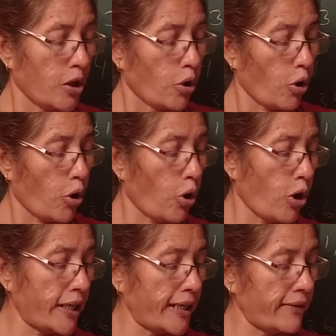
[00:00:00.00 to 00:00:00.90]
All
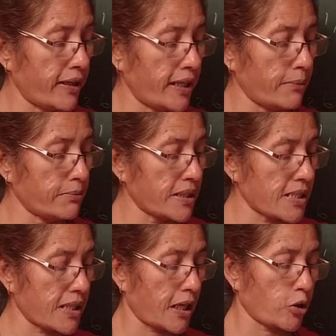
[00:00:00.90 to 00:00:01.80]
even
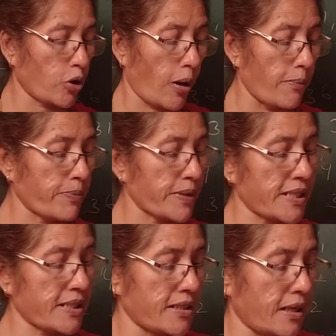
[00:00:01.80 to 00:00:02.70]
numbers are
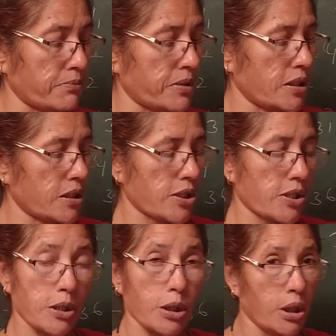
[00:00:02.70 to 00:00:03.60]
composite
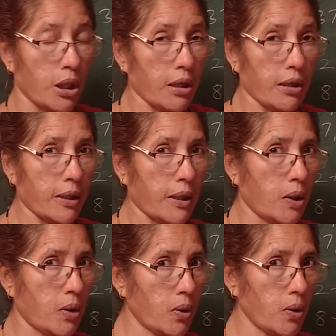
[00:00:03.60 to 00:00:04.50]
numbers.
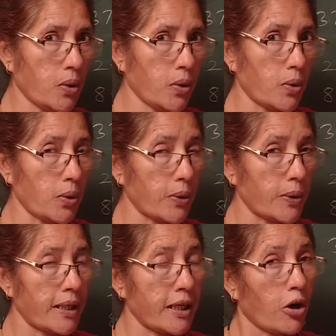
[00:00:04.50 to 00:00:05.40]

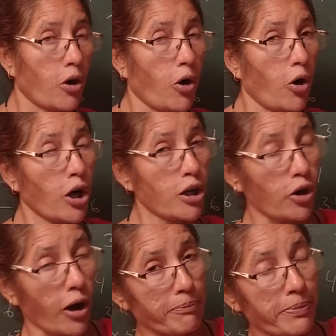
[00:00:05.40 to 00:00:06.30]
No. All
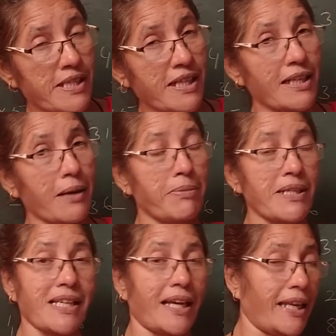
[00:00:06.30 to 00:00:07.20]
composite numbers
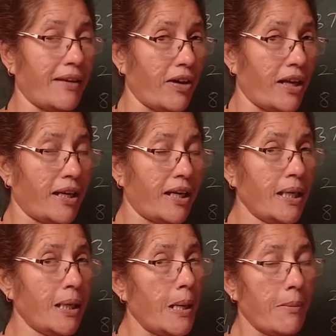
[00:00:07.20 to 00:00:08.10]
are
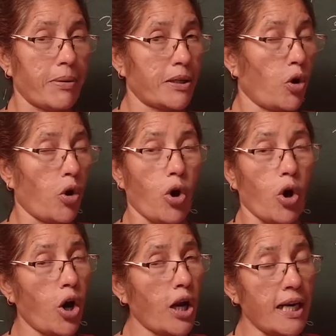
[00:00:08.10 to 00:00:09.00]
even, but
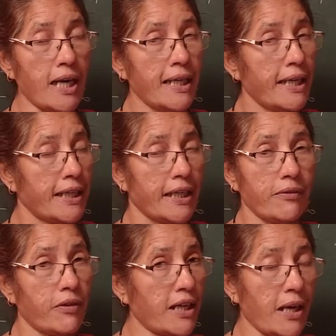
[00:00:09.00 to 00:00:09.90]
all
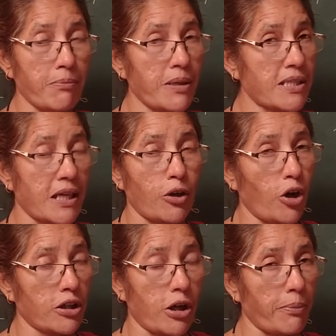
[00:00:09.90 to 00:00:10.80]
even numbers are
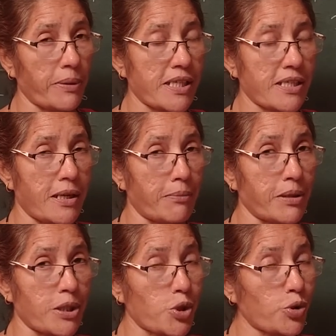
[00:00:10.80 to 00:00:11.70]
not composite
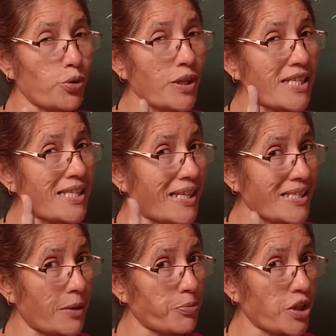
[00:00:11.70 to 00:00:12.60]
numbers. 2 is the
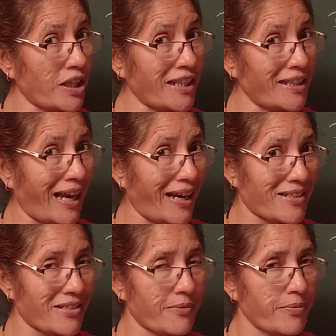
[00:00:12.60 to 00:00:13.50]
exception in
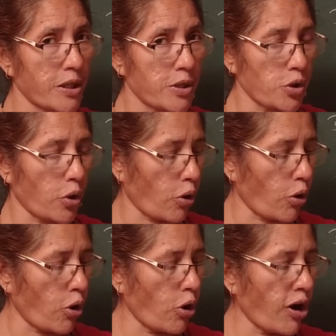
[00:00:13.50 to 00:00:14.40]
that. So,
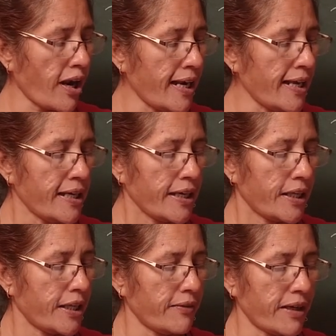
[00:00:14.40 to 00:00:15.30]
all
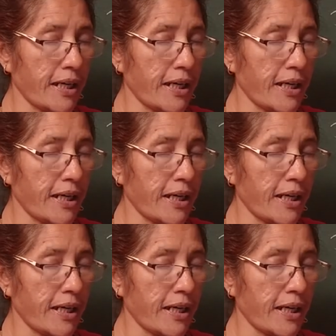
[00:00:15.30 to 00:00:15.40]
even